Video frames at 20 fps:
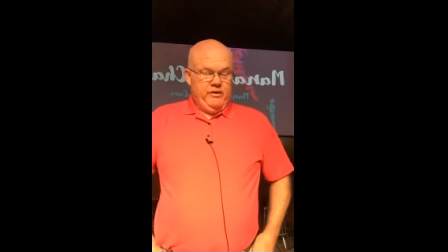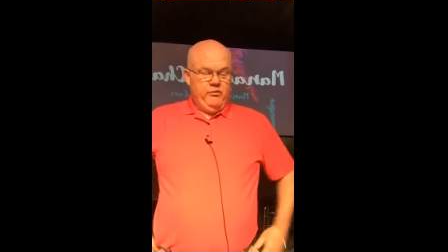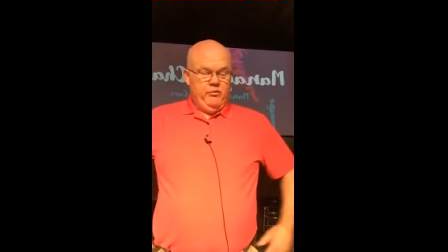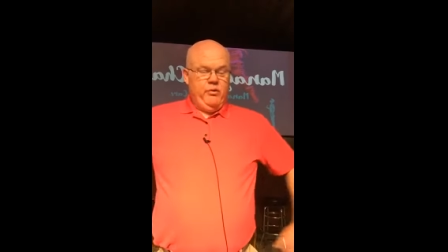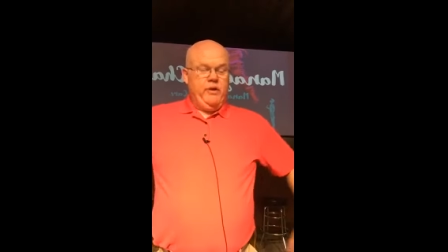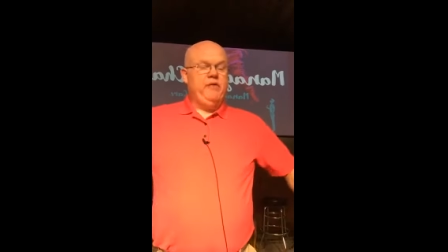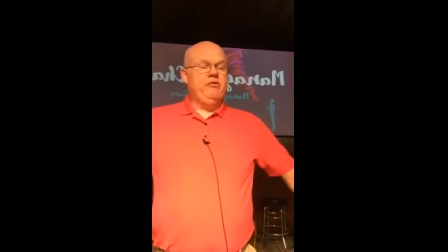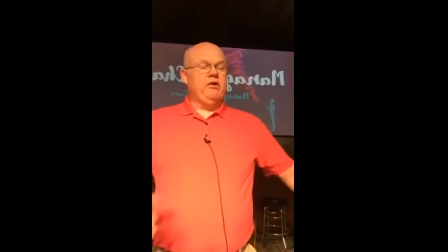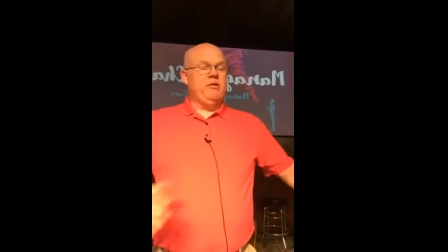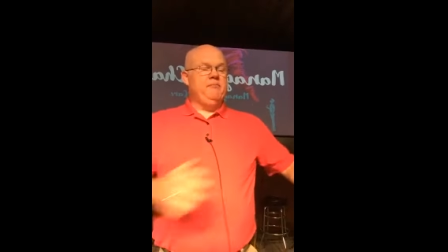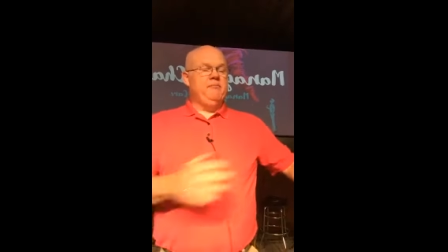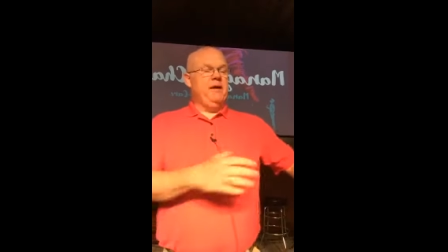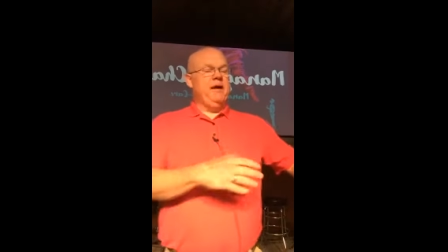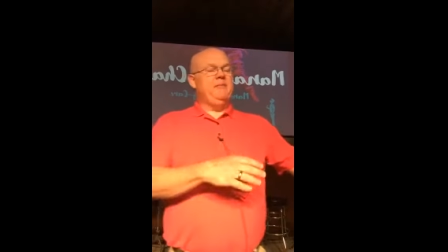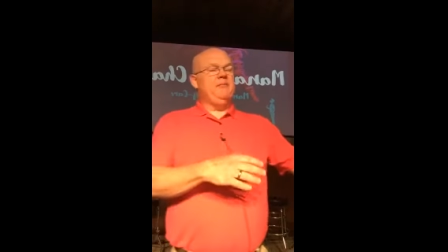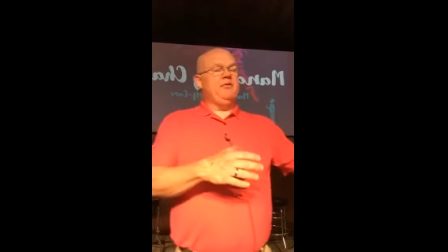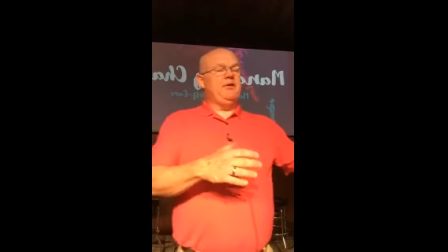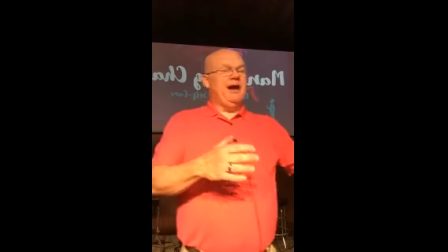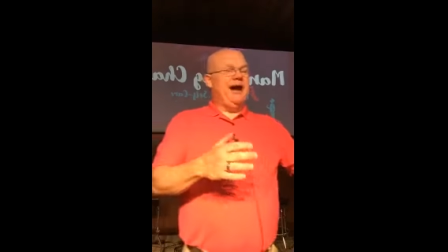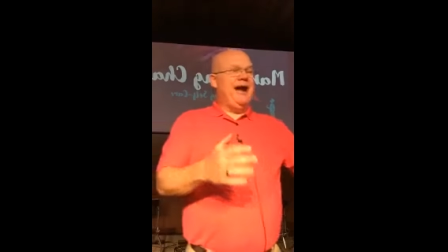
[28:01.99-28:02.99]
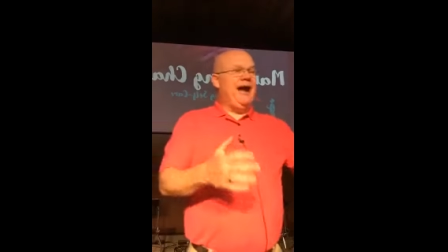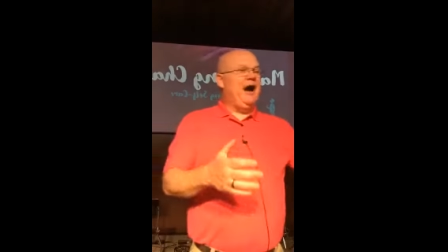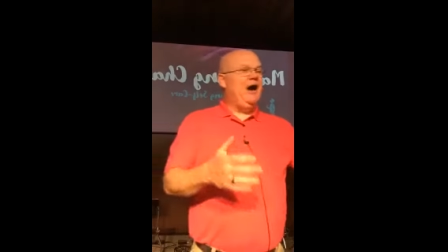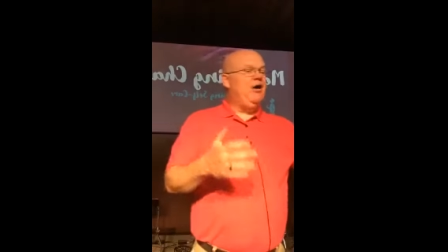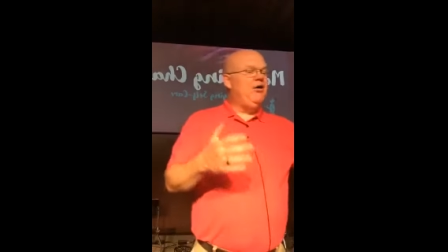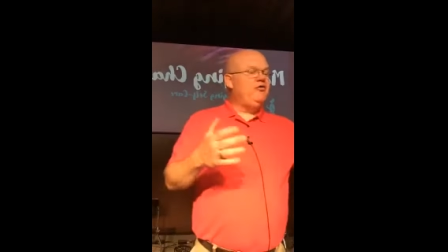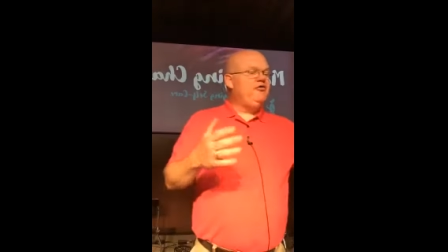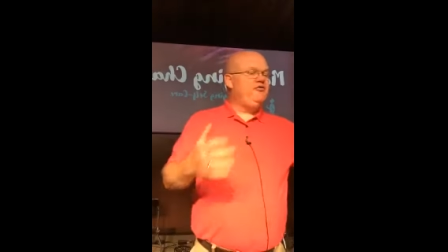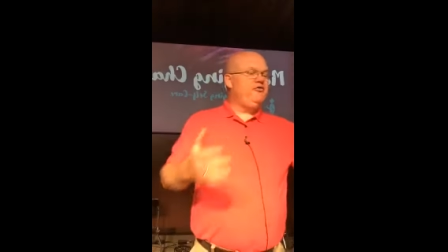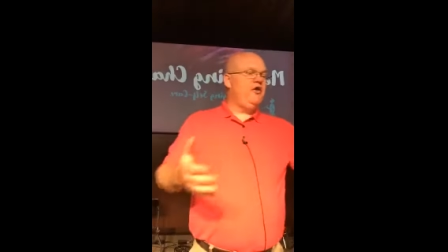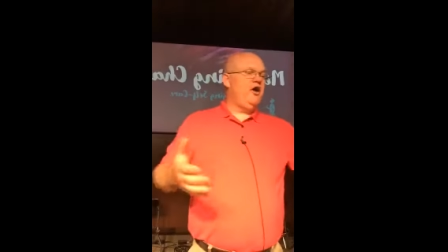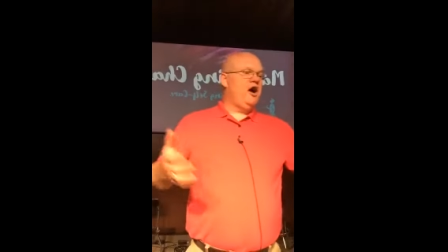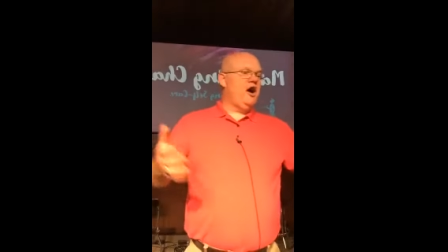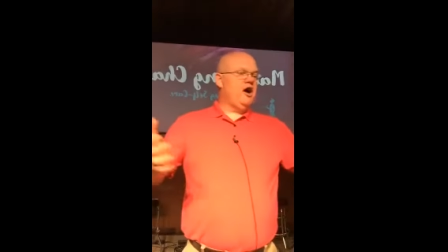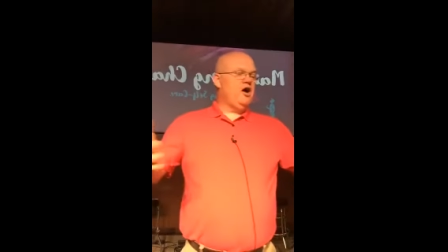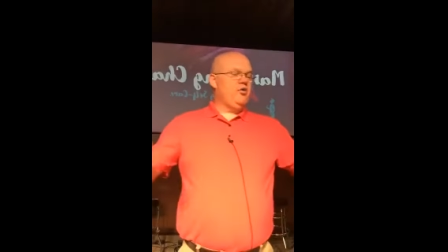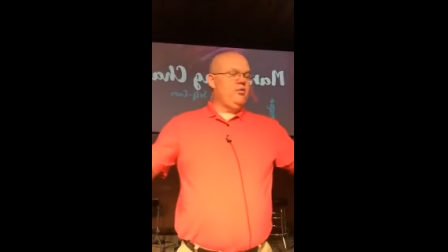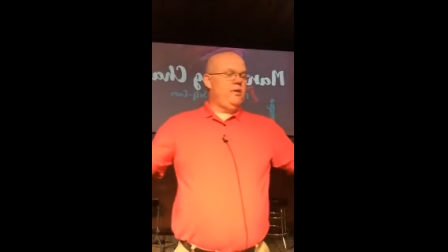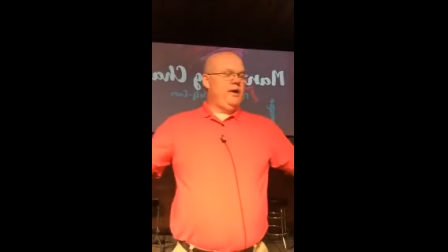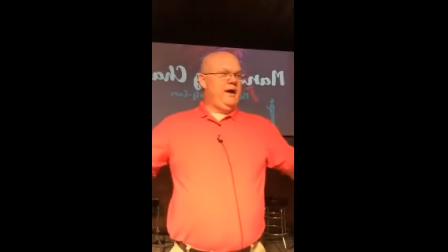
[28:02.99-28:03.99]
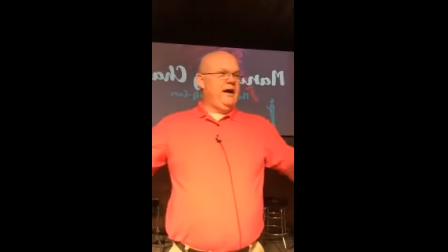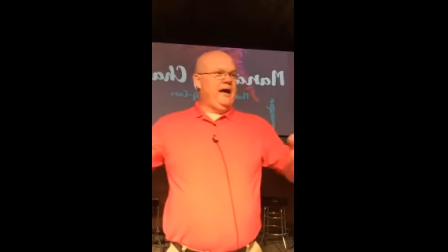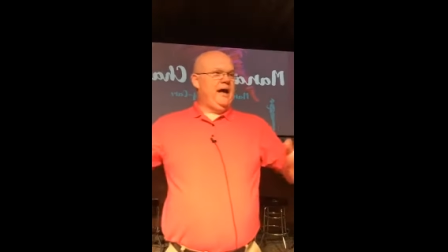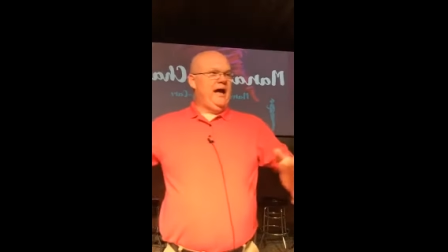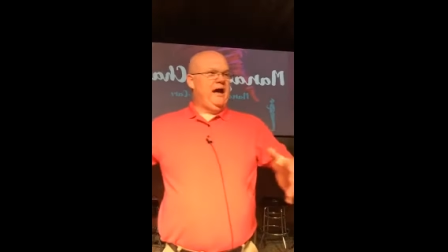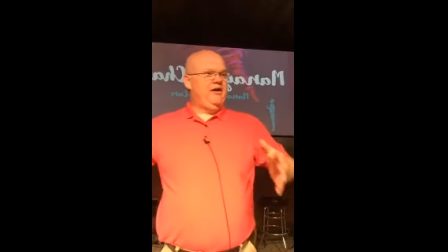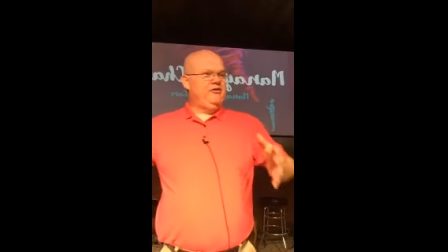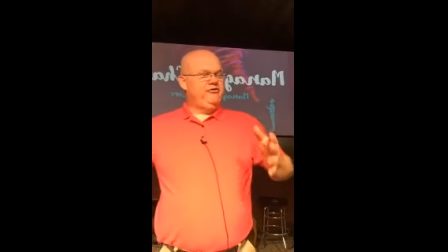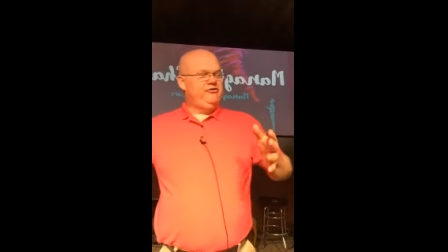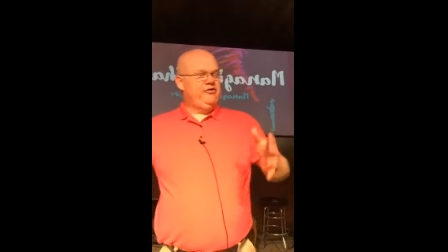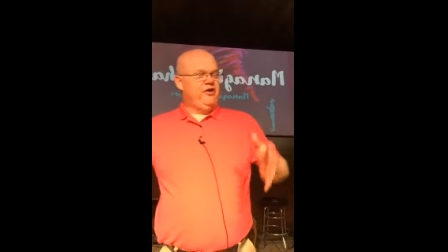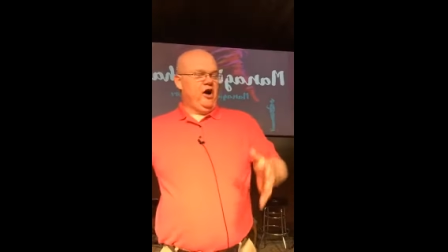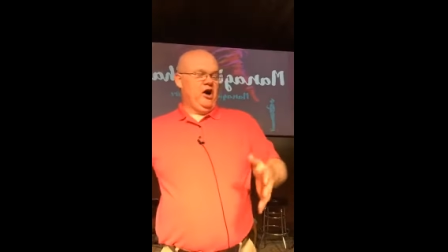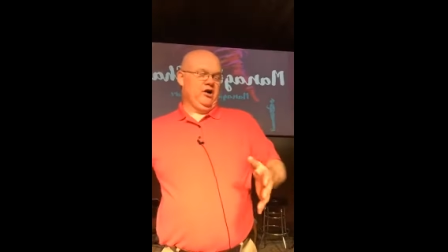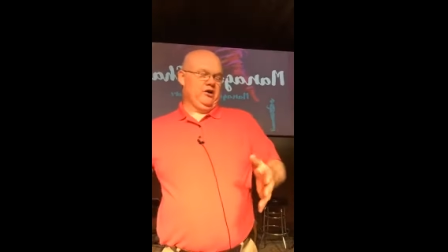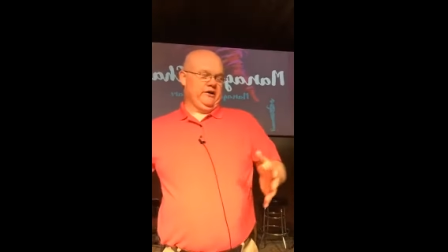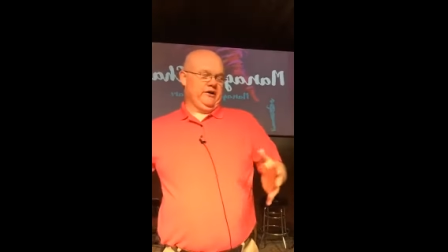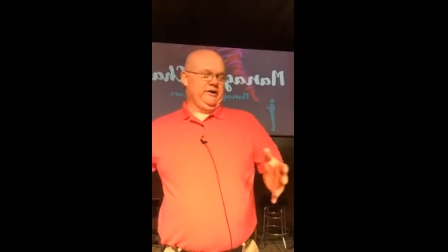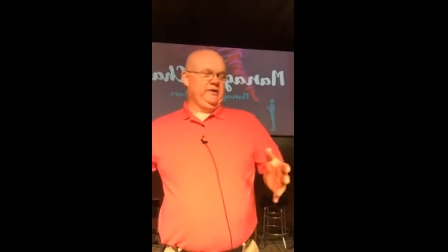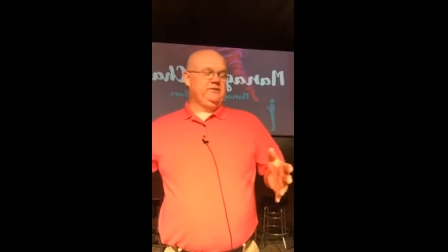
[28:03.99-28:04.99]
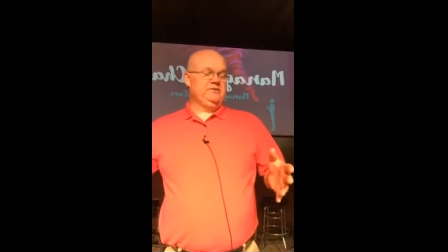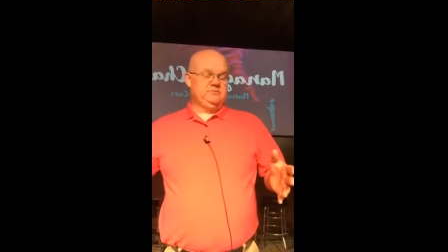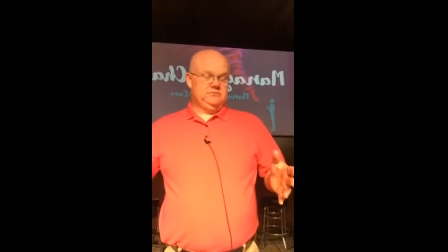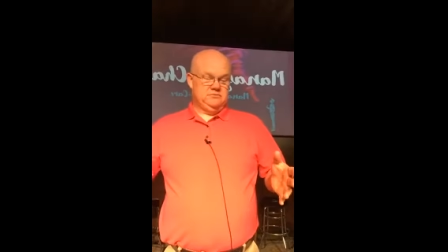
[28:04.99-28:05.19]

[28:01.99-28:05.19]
we remember how far we have fallen.